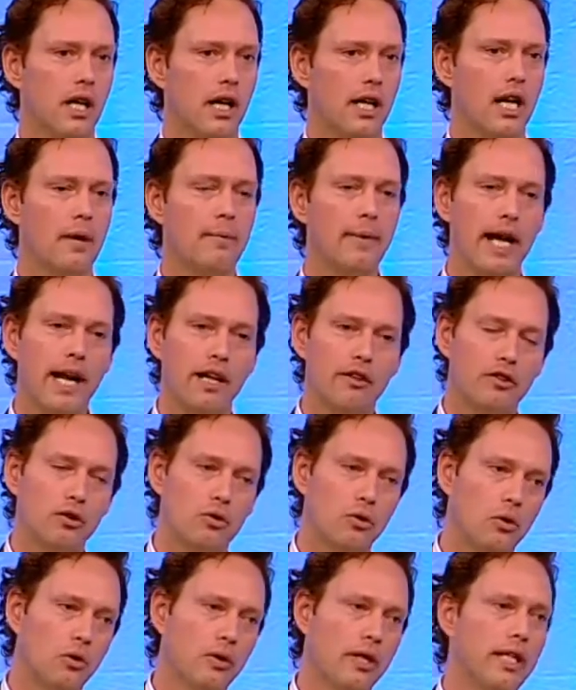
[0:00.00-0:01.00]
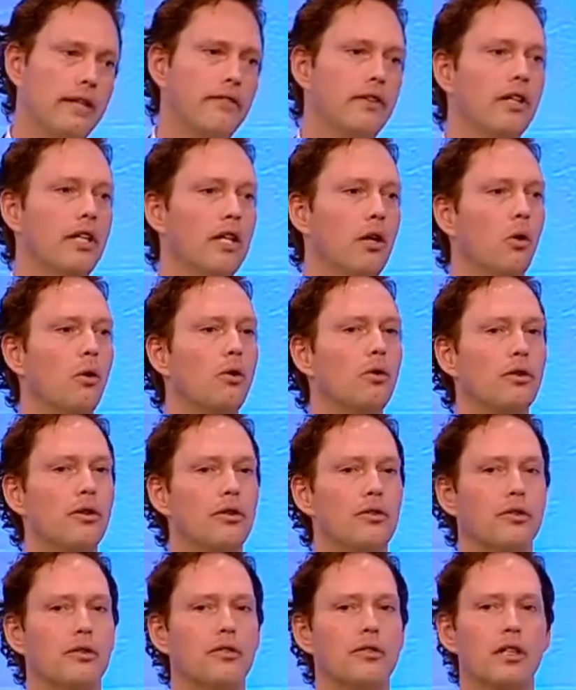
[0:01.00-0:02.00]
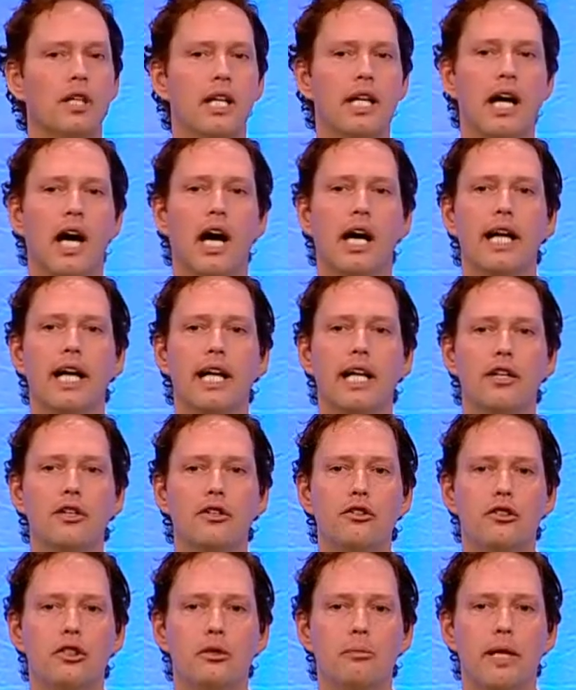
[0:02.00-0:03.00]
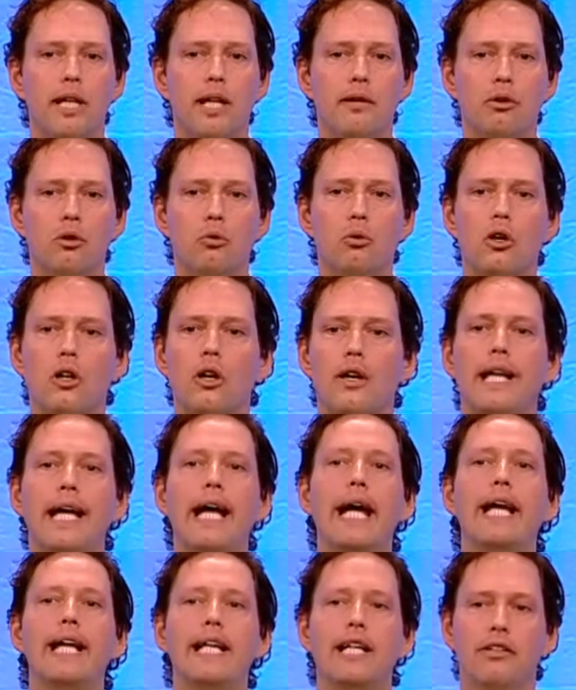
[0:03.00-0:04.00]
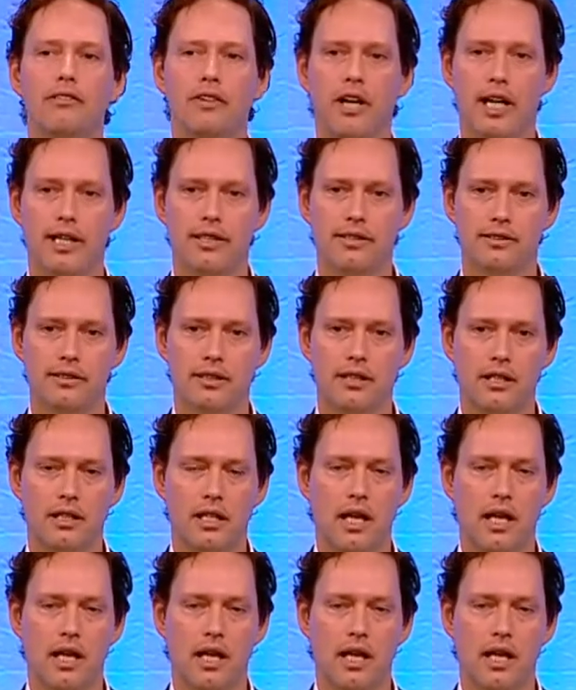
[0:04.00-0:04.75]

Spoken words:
coming out of school and even the older users are getting used to being able to work on any device.